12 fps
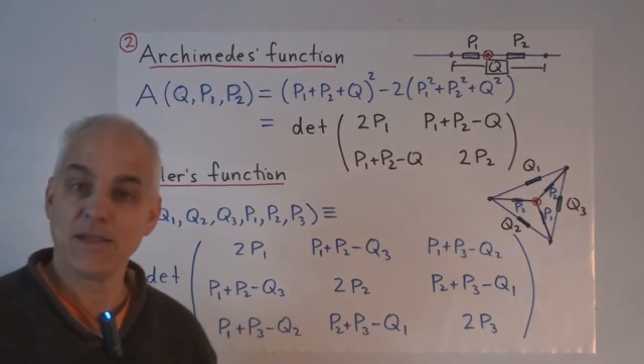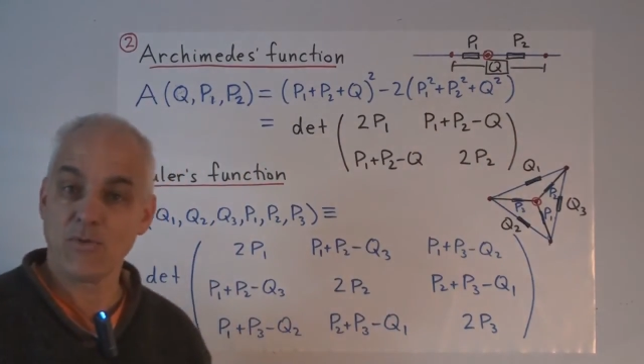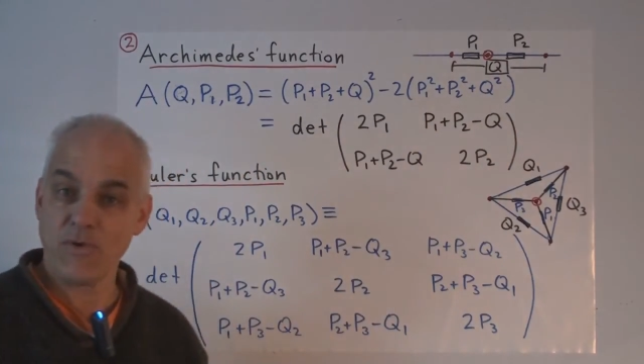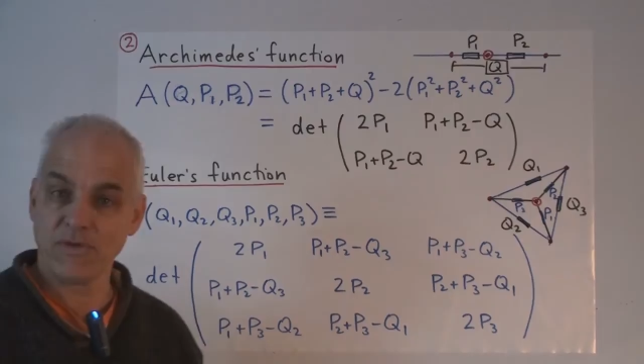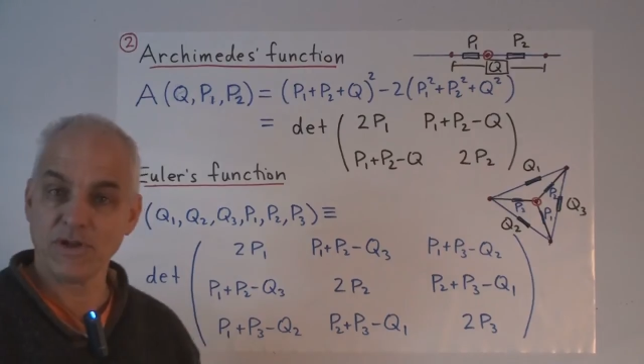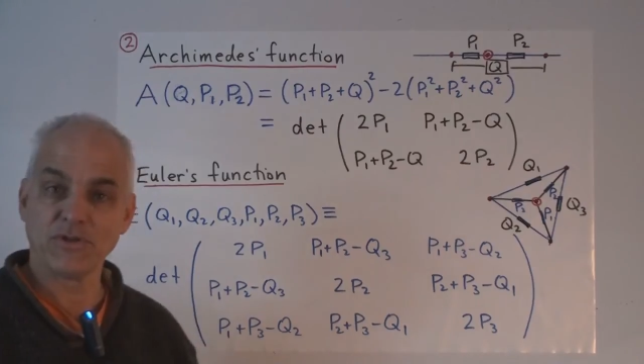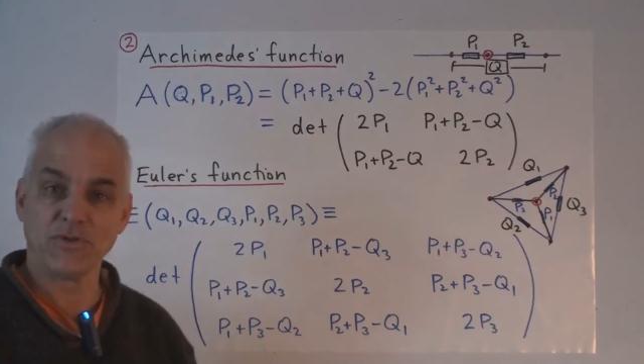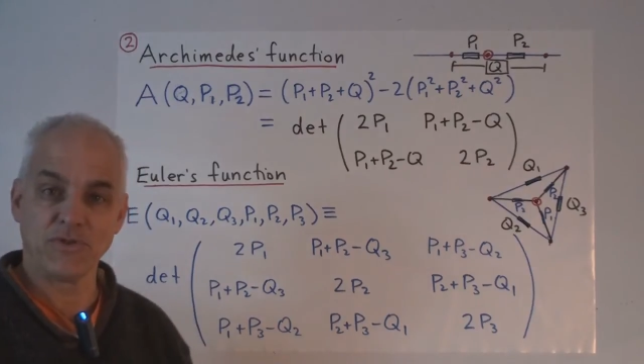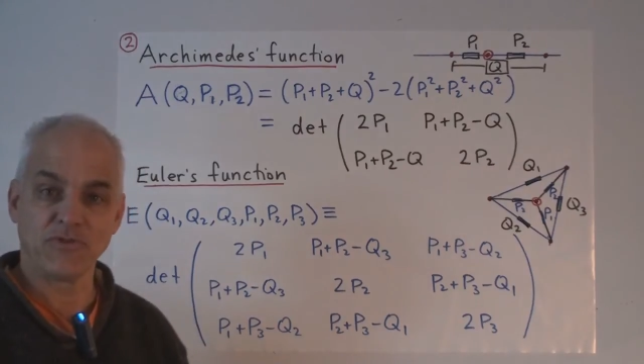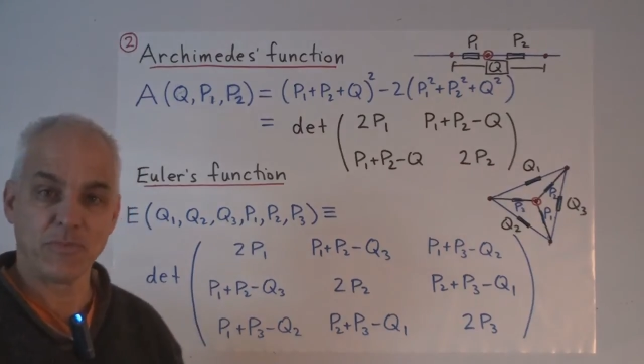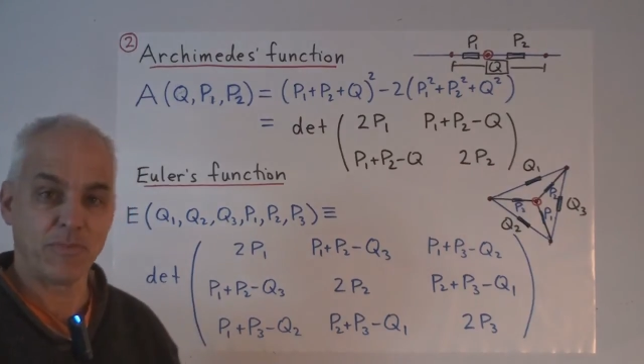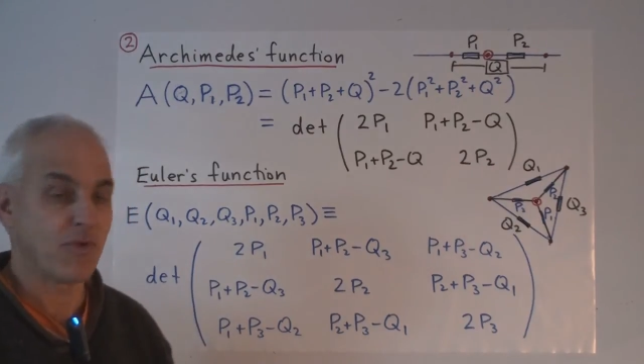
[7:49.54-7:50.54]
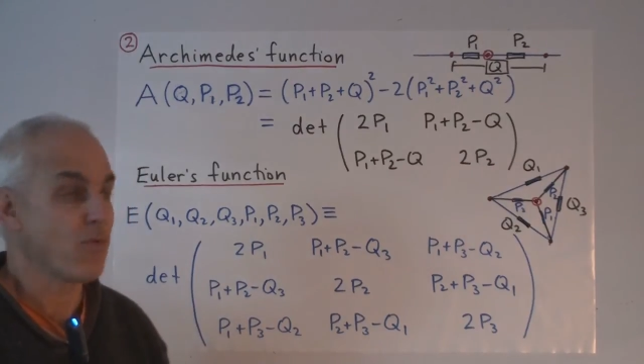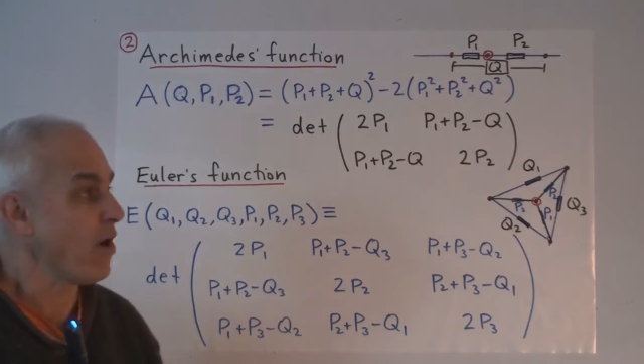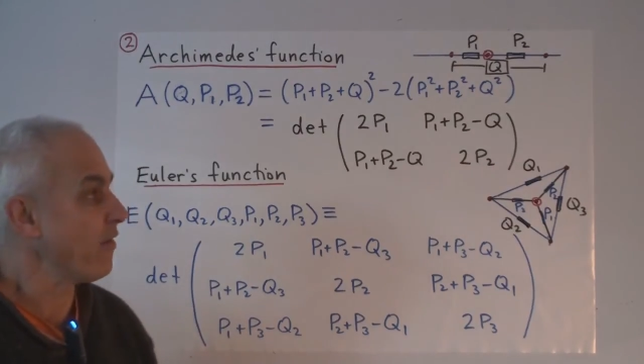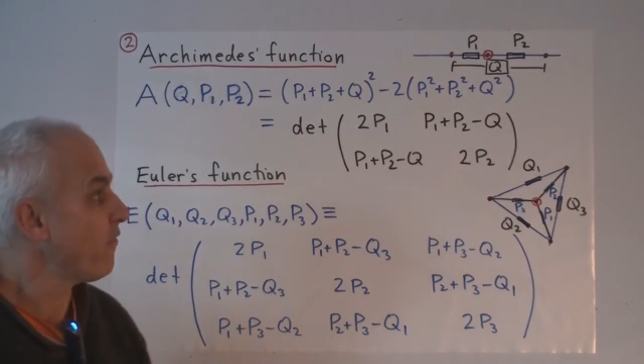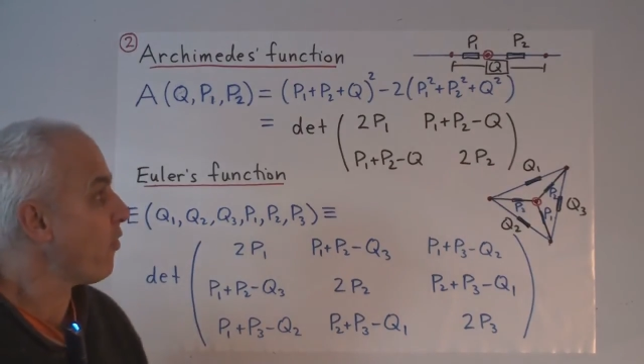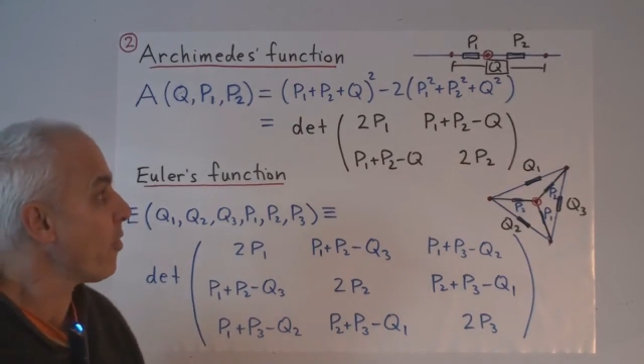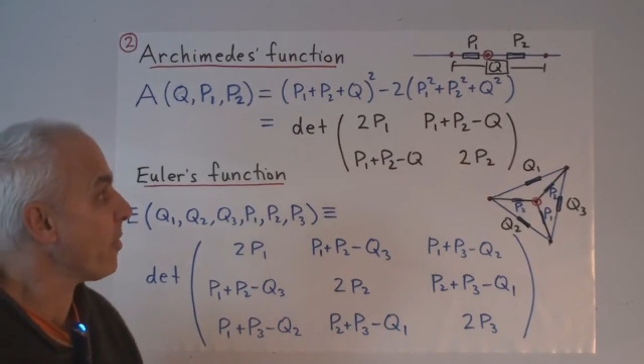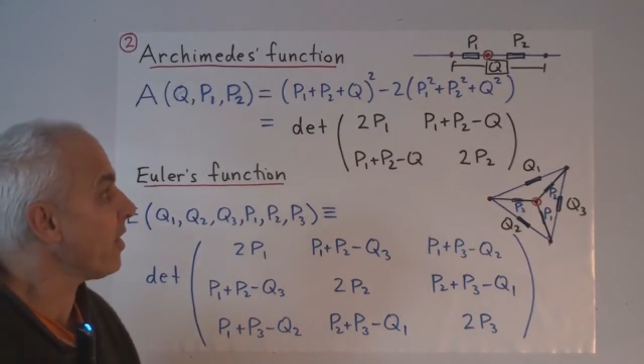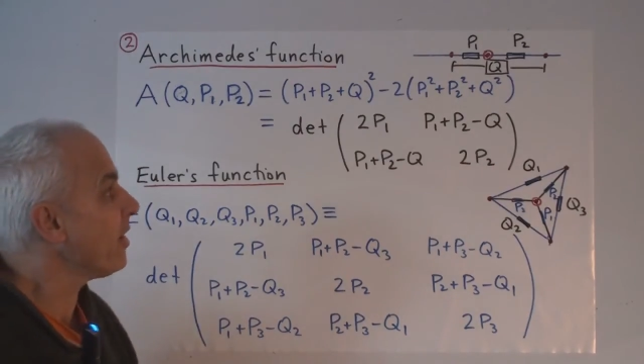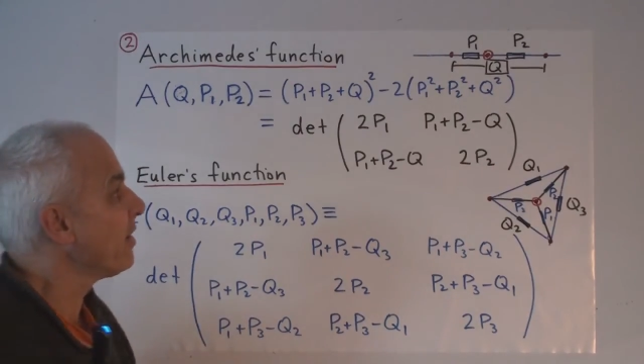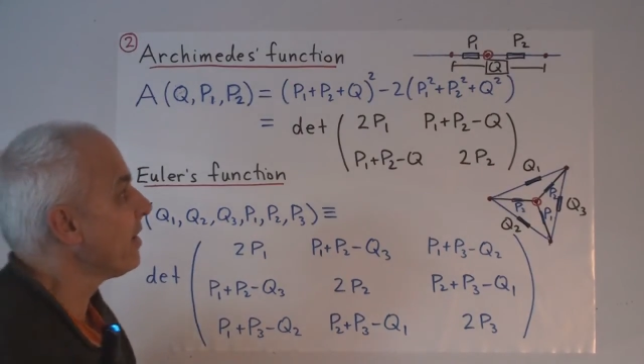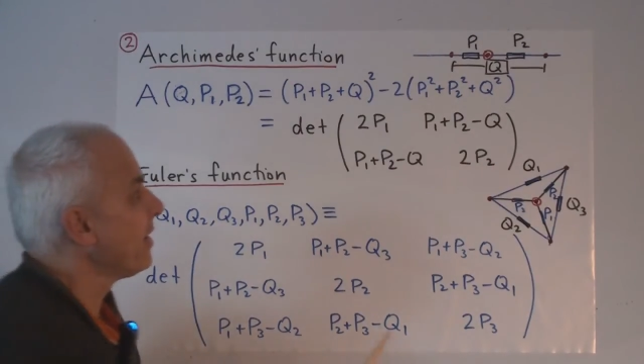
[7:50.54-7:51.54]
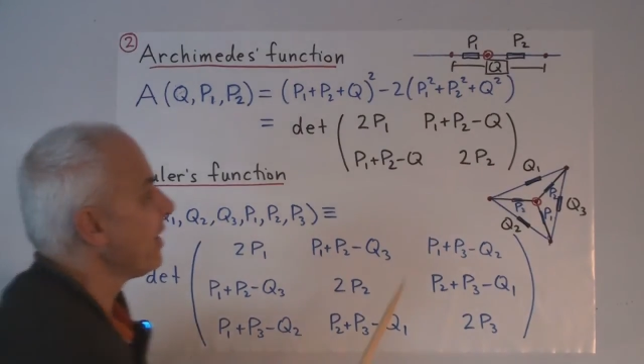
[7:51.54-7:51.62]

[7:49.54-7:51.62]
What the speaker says: equivalent to the triple quad formula.